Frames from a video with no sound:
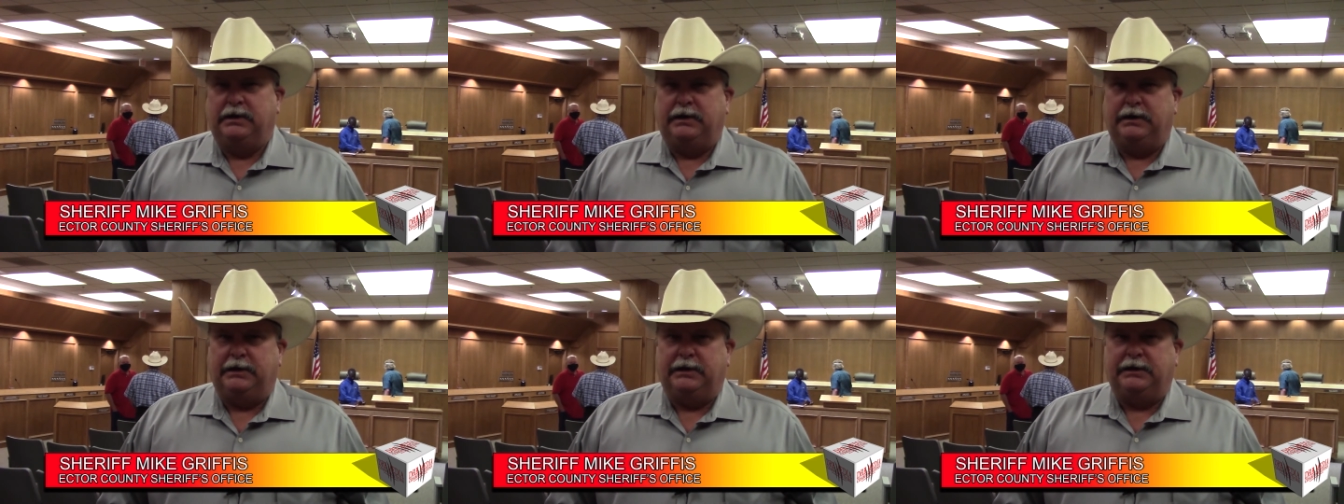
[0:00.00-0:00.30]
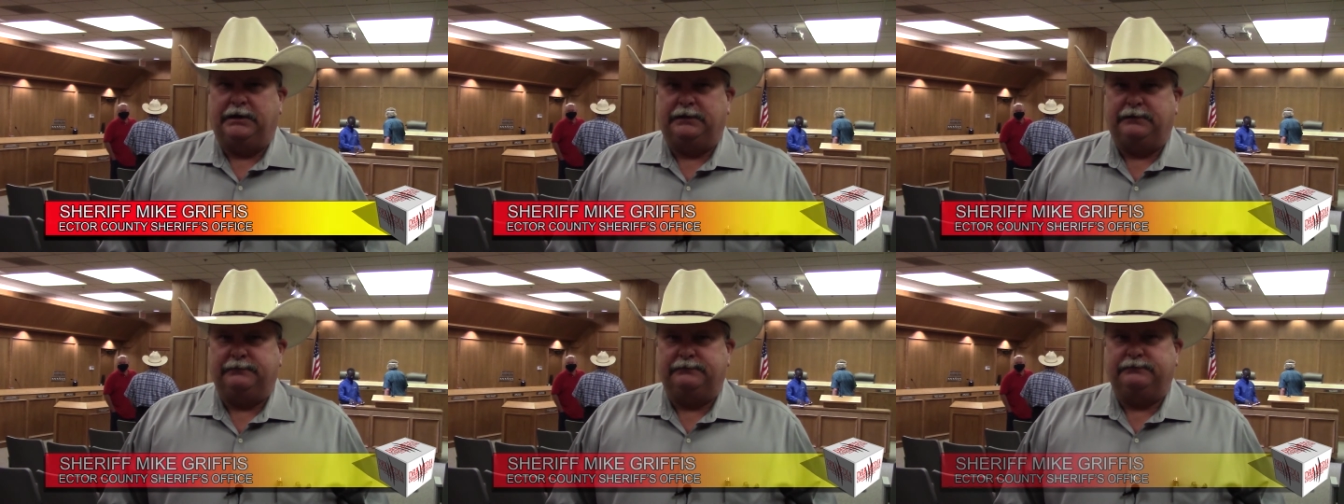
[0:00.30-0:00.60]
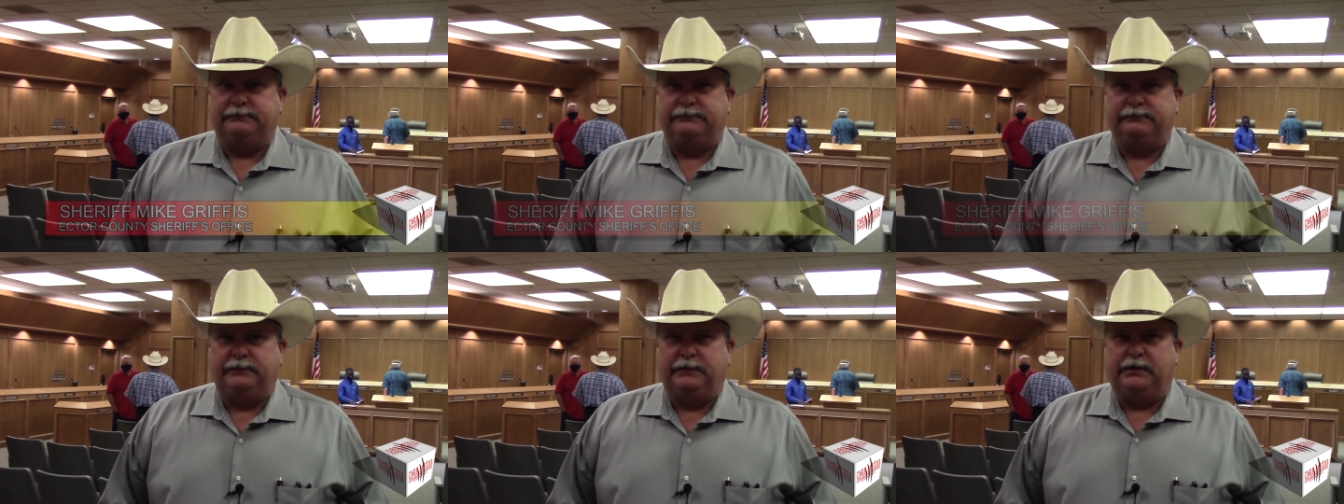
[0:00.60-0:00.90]
Uh,
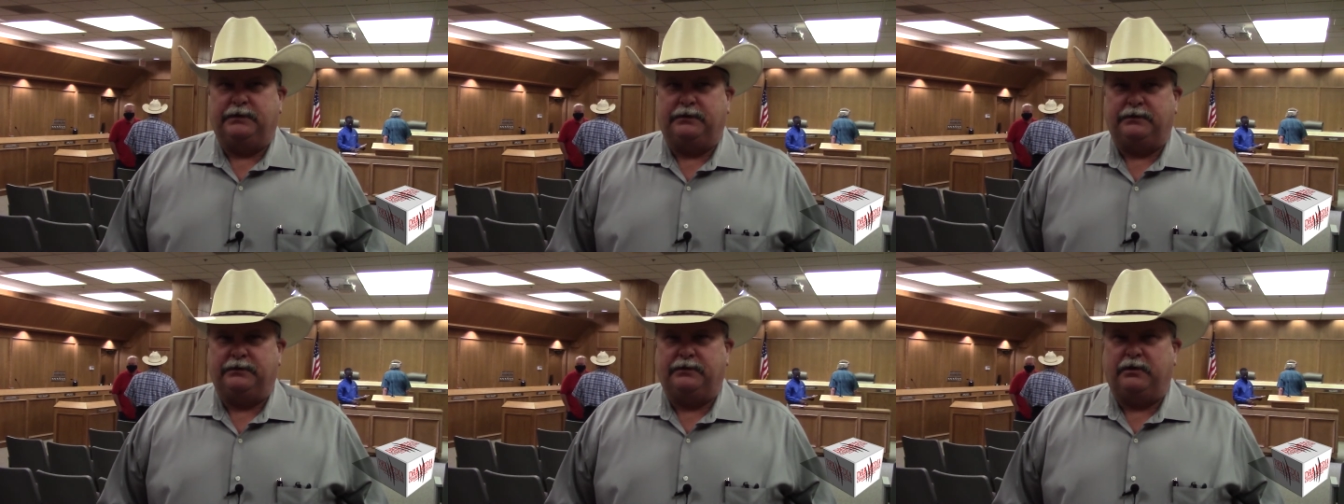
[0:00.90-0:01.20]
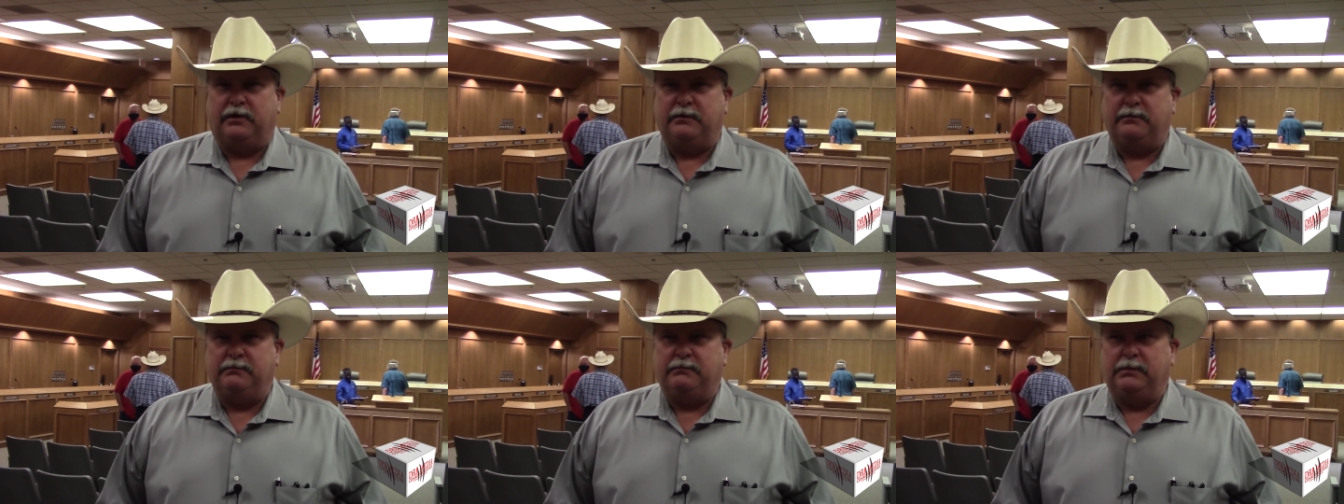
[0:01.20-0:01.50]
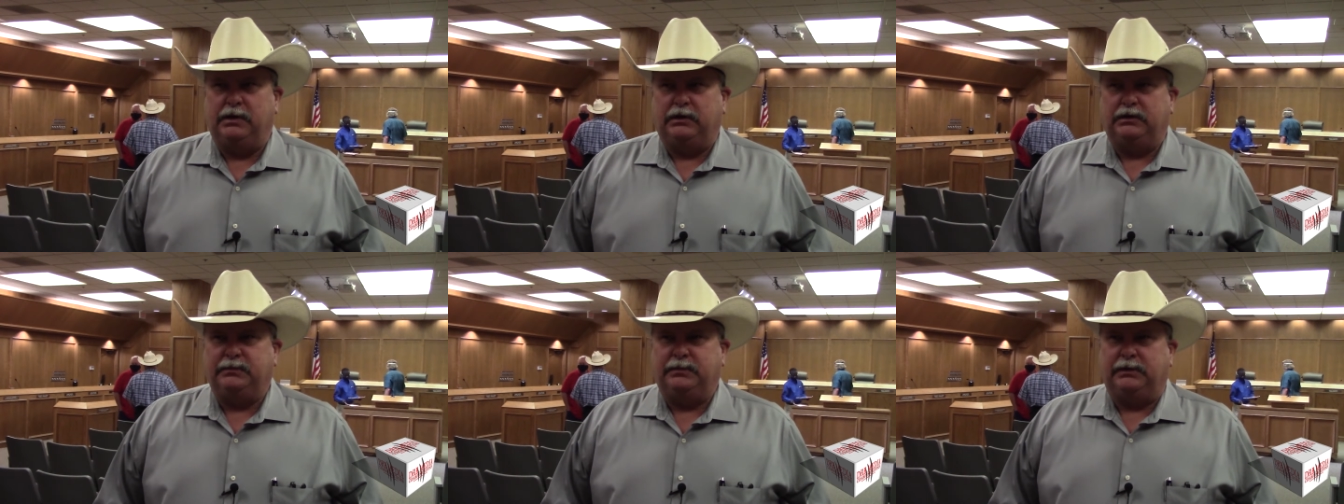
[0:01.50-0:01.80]
there, there are
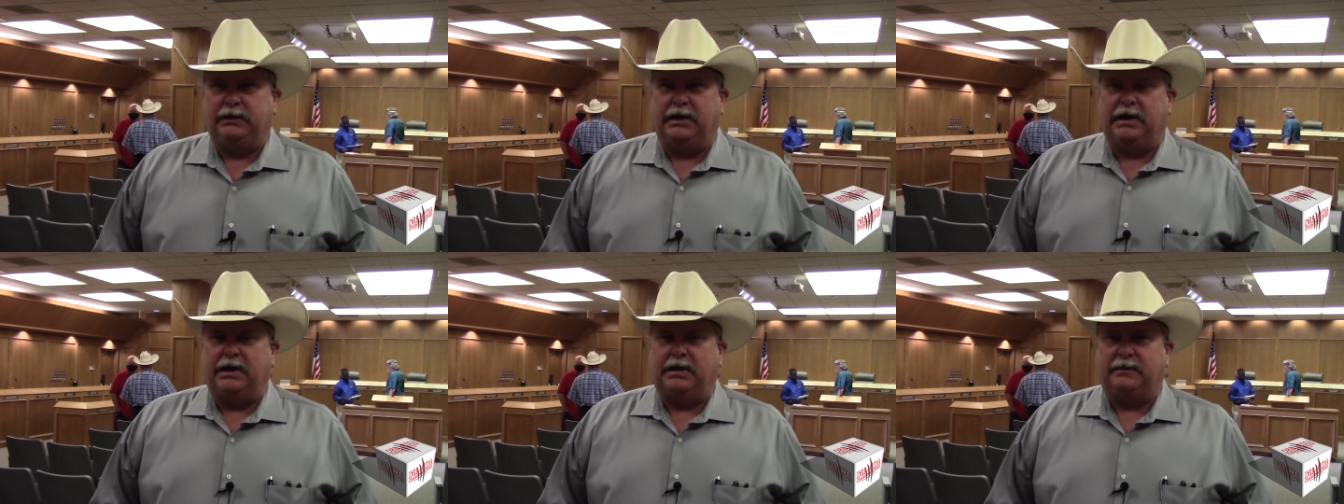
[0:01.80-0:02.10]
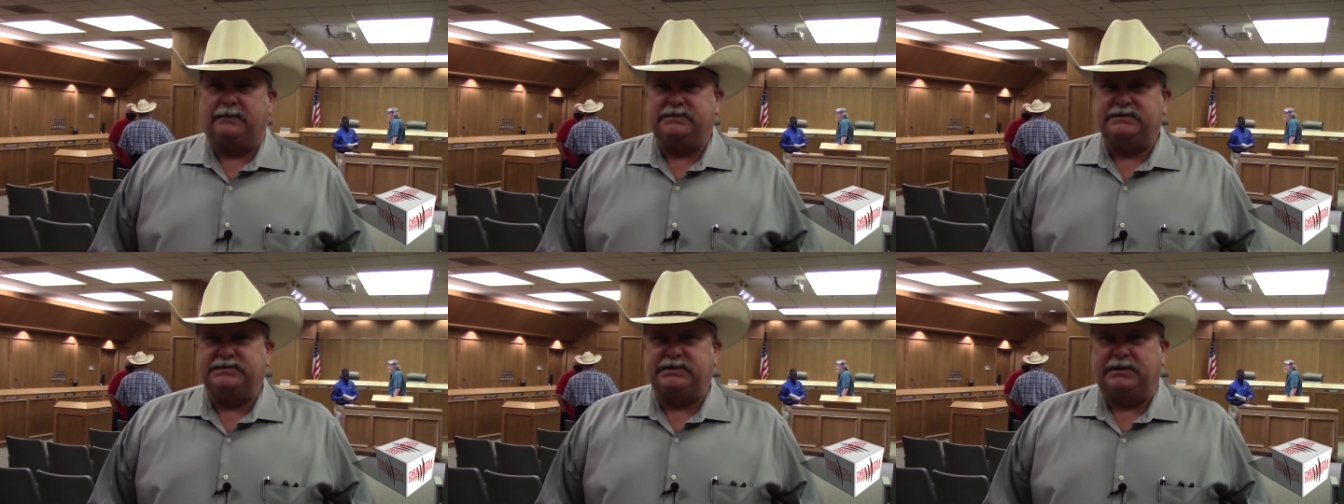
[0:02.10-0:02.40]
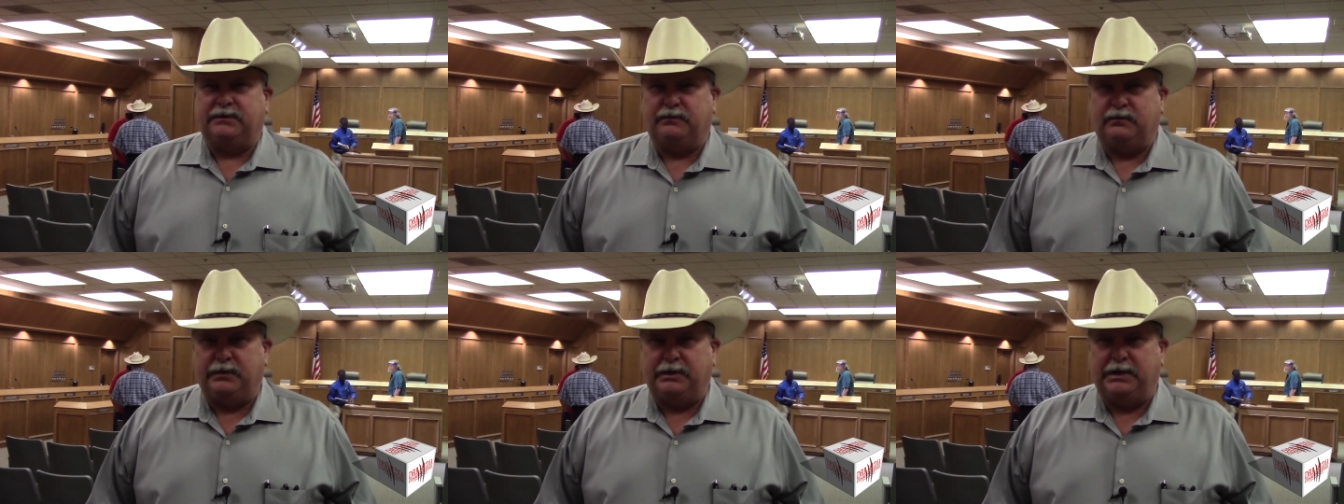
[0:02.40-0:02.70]
multiple items
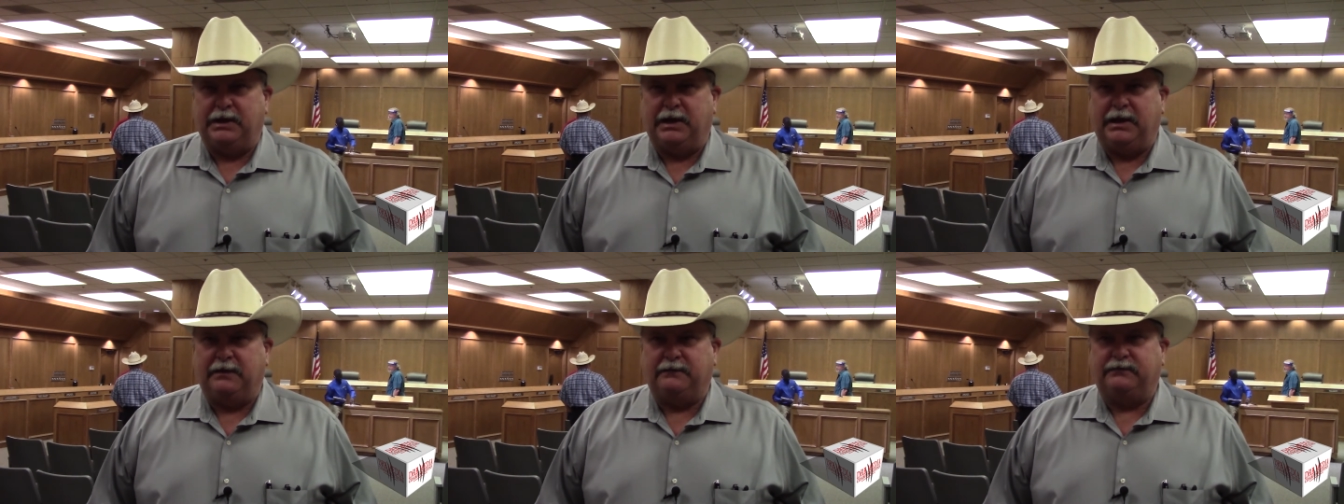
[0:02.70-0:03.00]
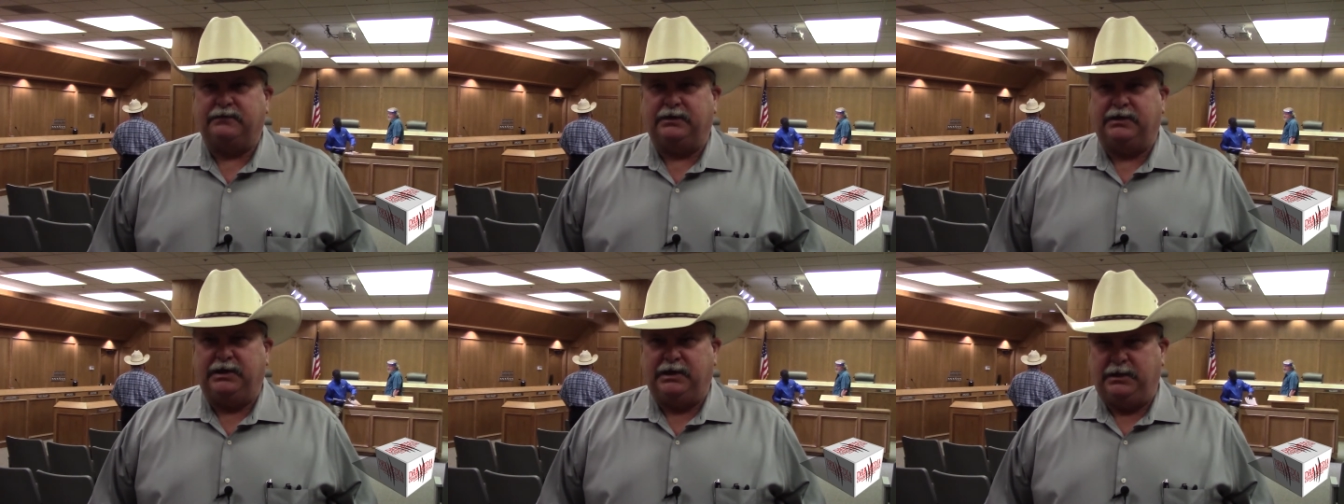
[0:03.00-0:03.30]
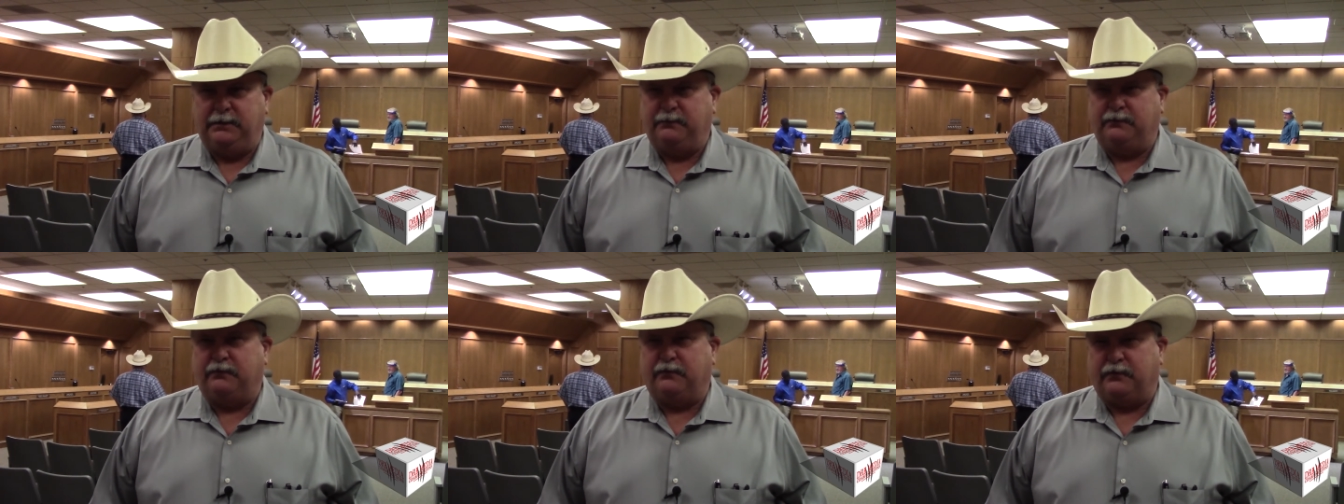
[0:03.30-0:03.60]
that we have to
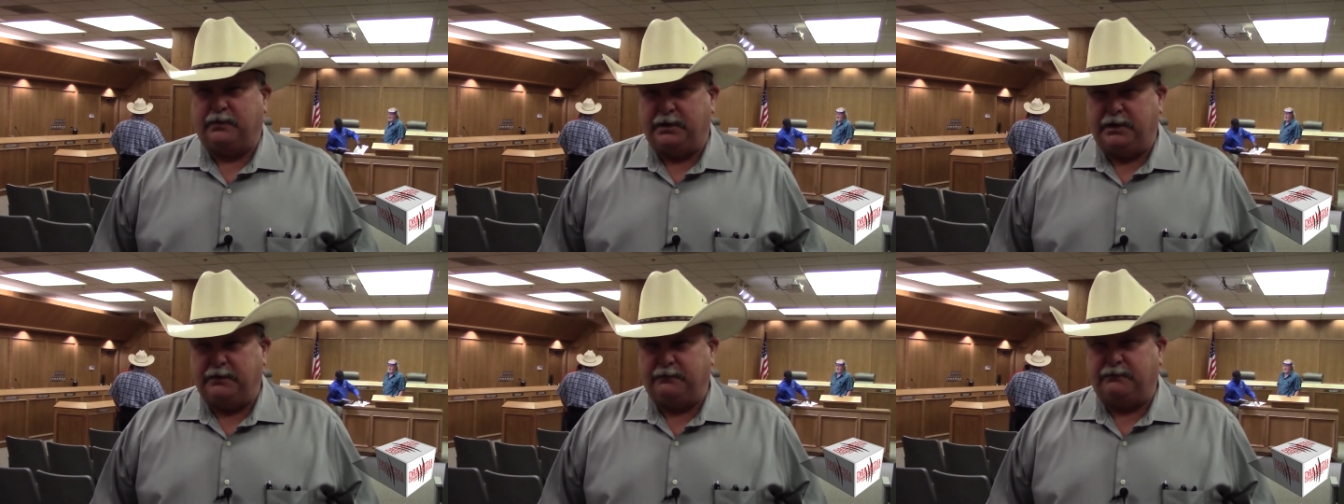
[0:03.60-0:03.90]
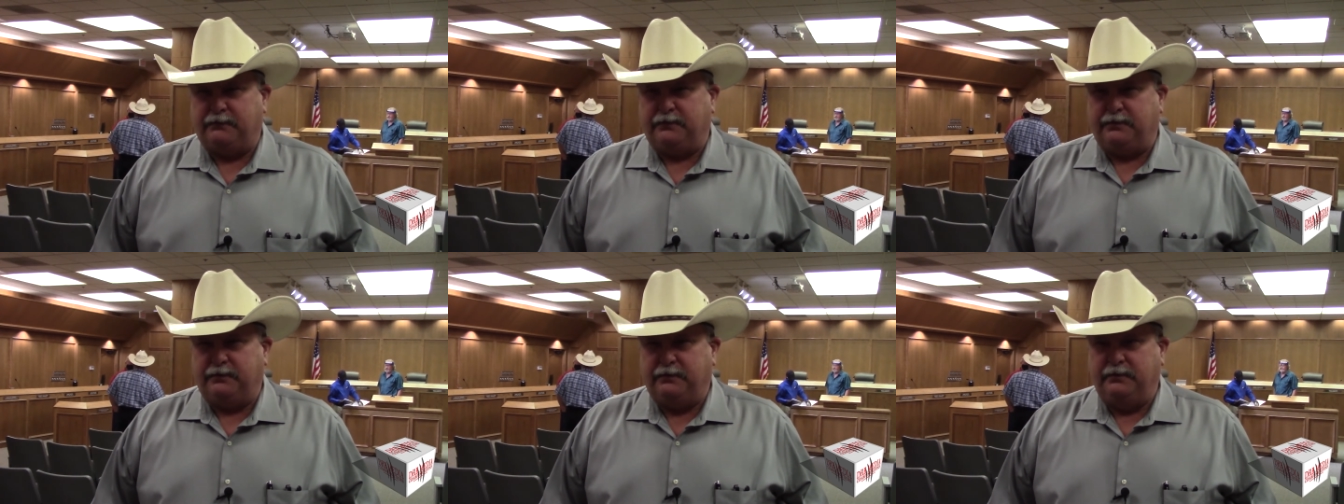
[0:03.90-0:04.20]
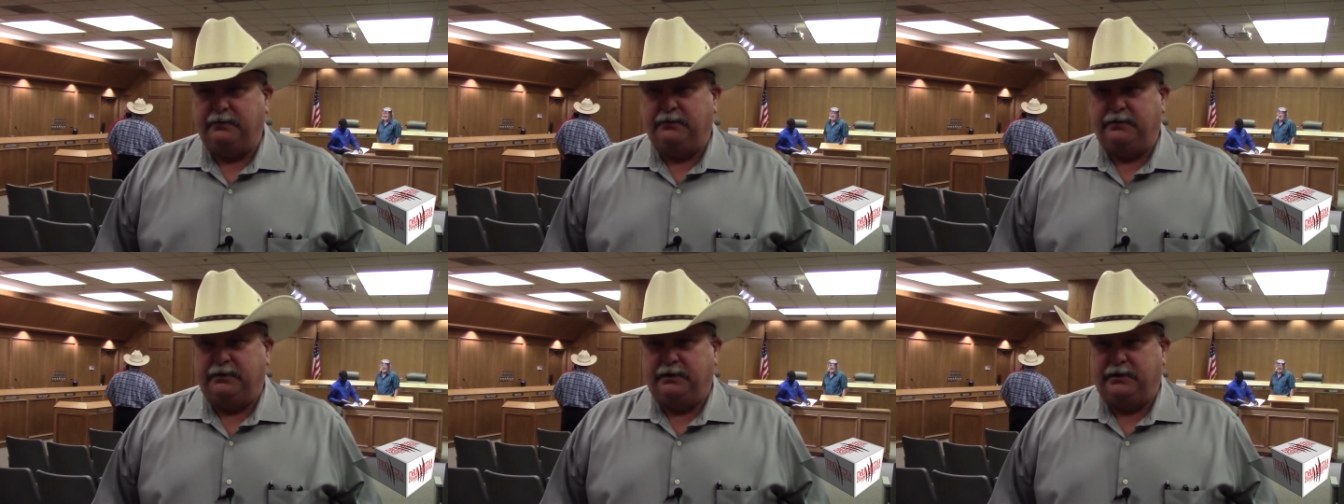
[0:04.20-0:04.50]
keep forever.